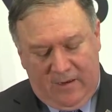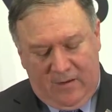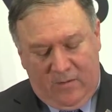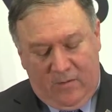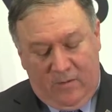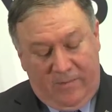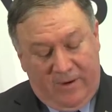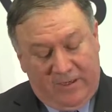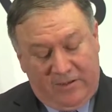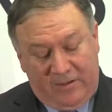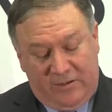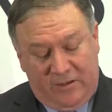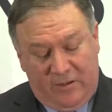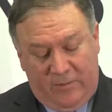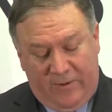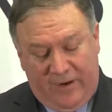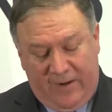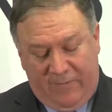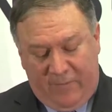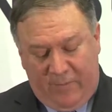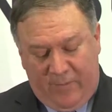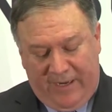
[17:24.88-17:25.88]
We must do
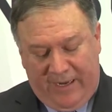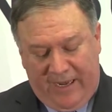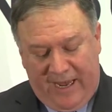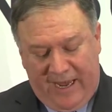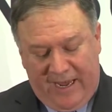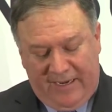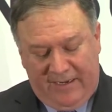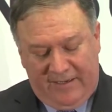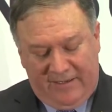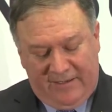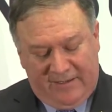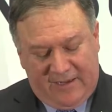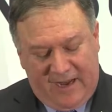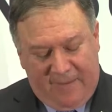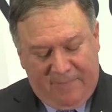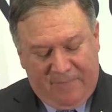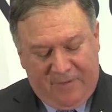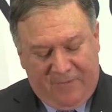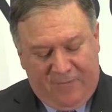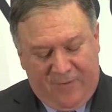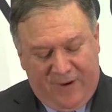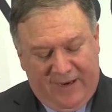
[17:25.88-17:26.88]
whatever we can to
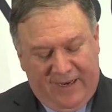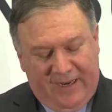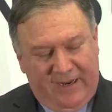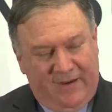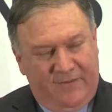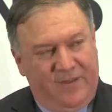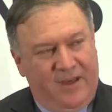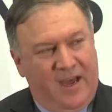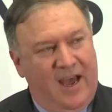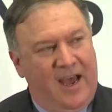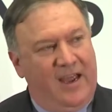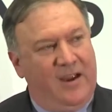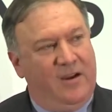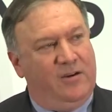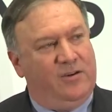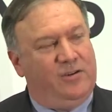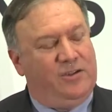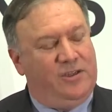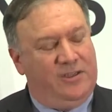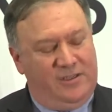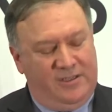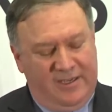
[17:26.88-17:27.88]
stop the funding of the
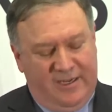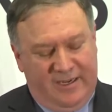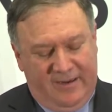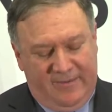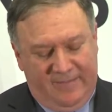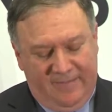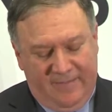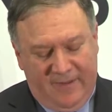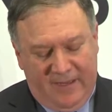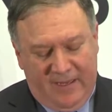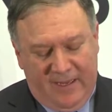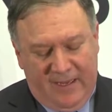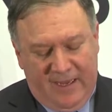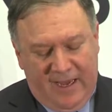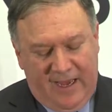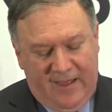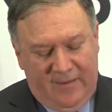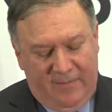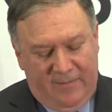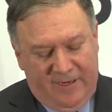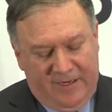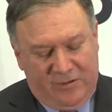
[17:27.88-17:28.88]
IRGC
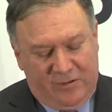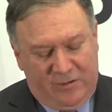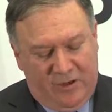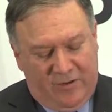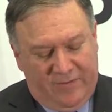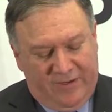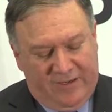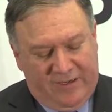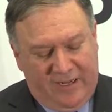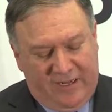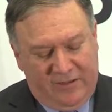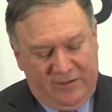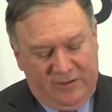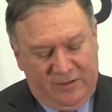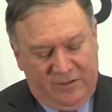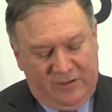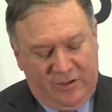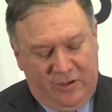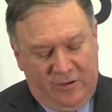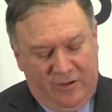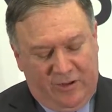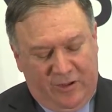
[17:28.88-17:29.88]
and the Ministry of
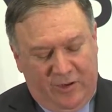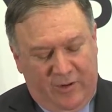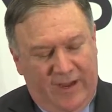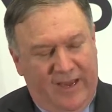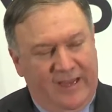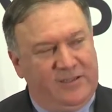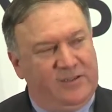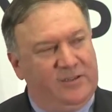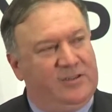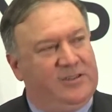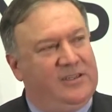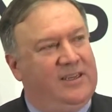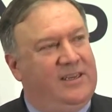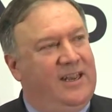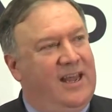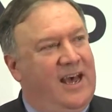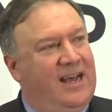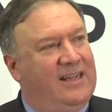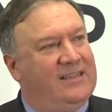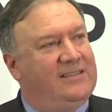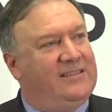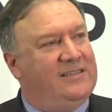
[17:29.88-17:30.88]
Intelligence so that their agents
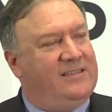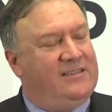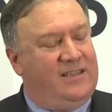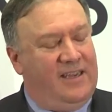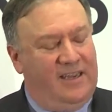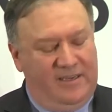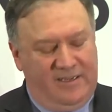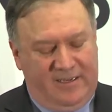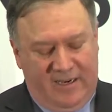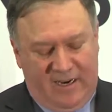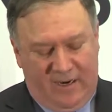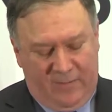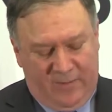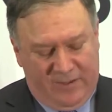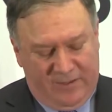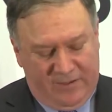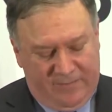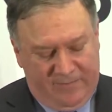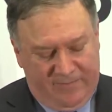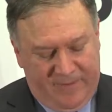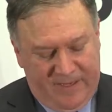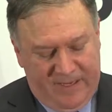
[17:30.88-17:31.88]
cannot sustain
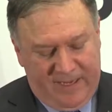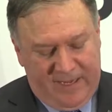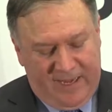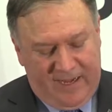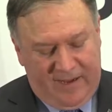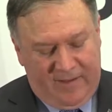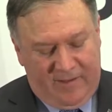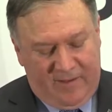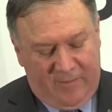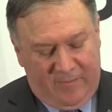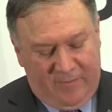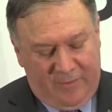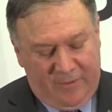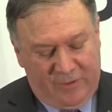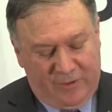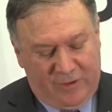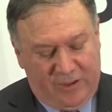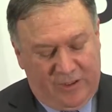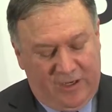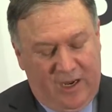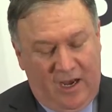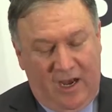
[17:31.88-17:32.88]
terrorism and
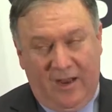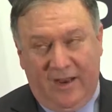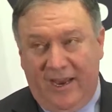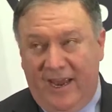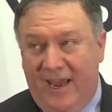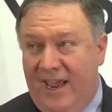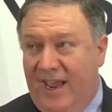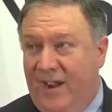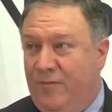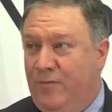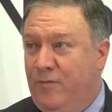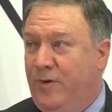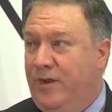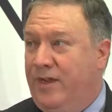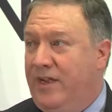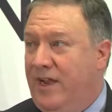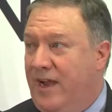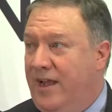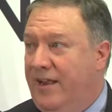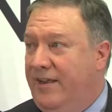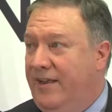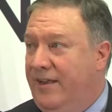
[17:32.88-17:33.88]
subversion on every
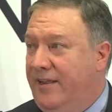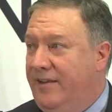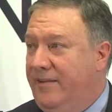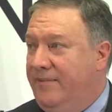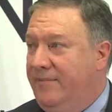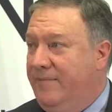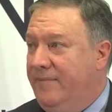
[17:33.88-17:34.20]
continent.